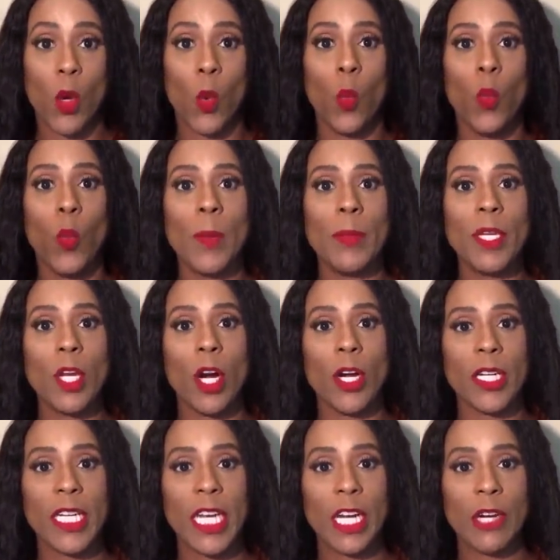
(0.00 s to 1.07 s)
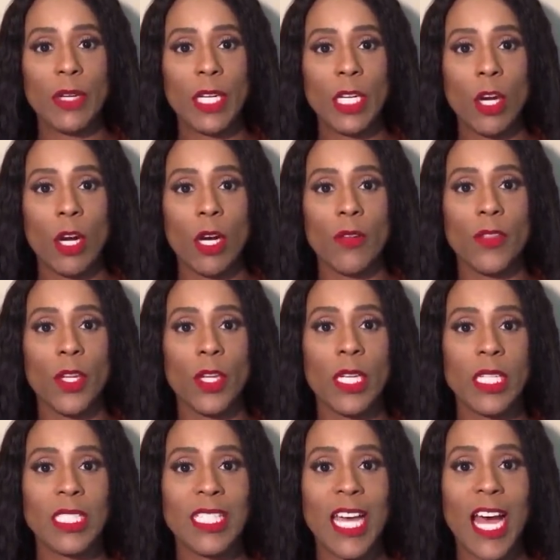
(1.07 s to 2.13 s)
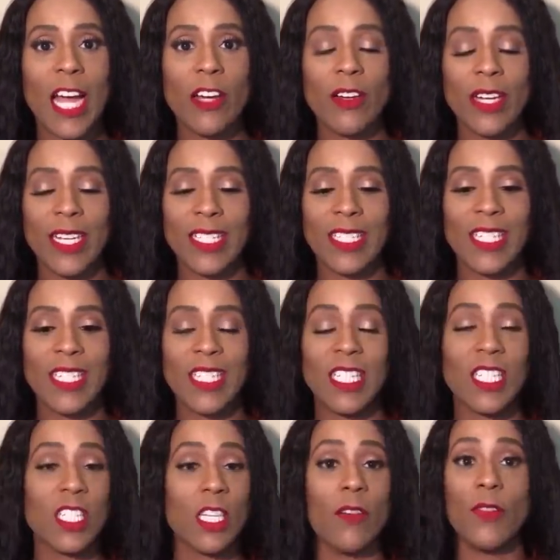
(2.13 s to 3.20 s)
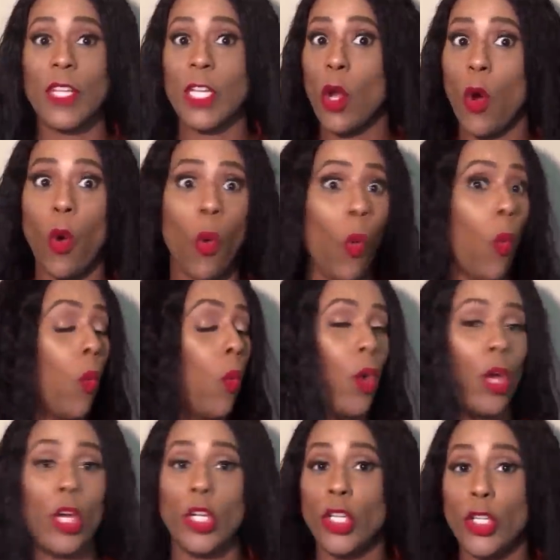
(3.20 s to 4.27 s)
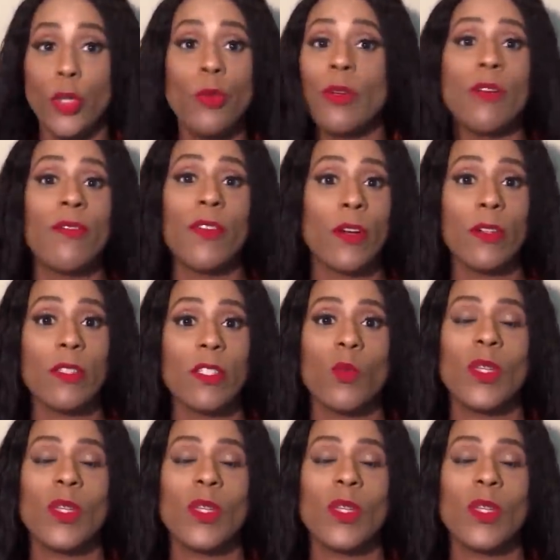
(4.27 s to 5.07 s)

women are carrying on the entire existence of the whole universe.